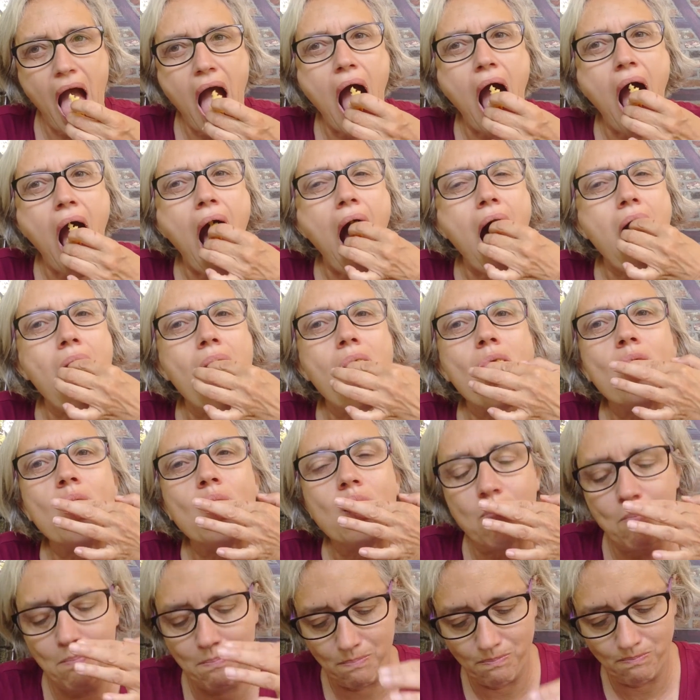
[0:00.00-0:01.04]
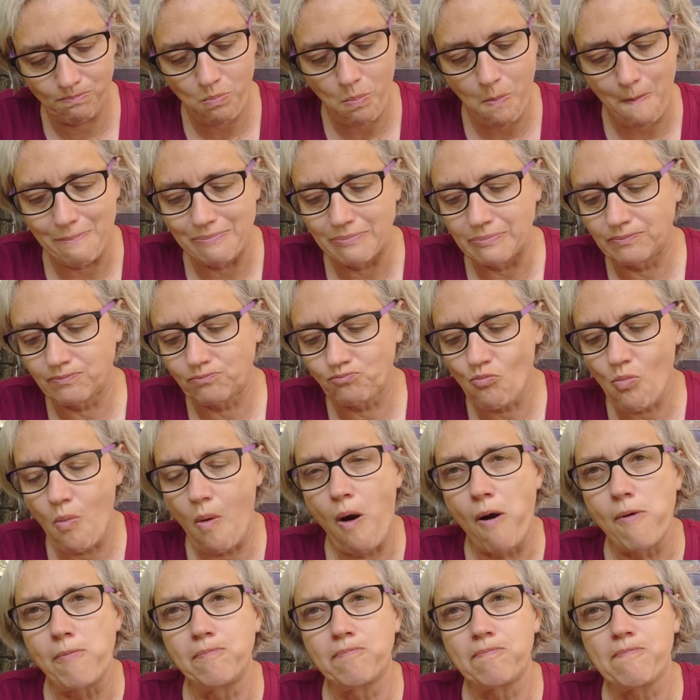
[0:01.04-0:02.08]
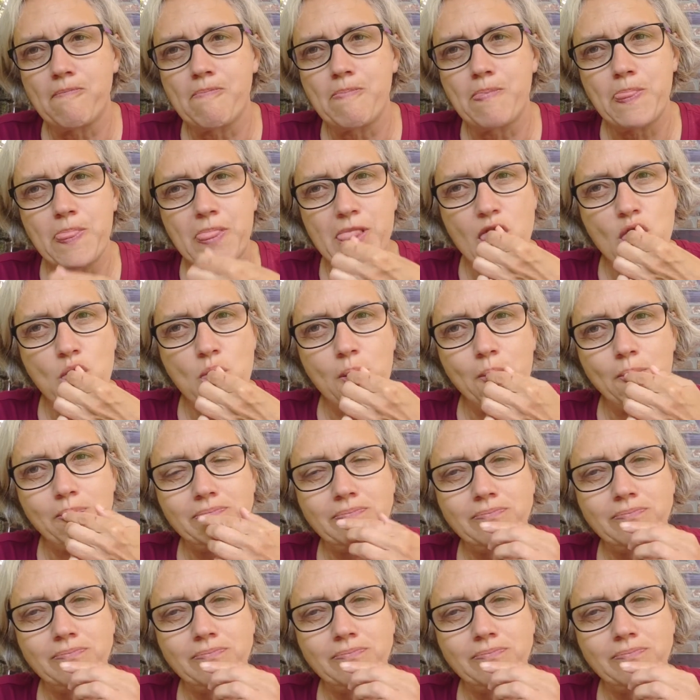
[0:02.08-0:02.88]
I'll sure definitely have to burn a lot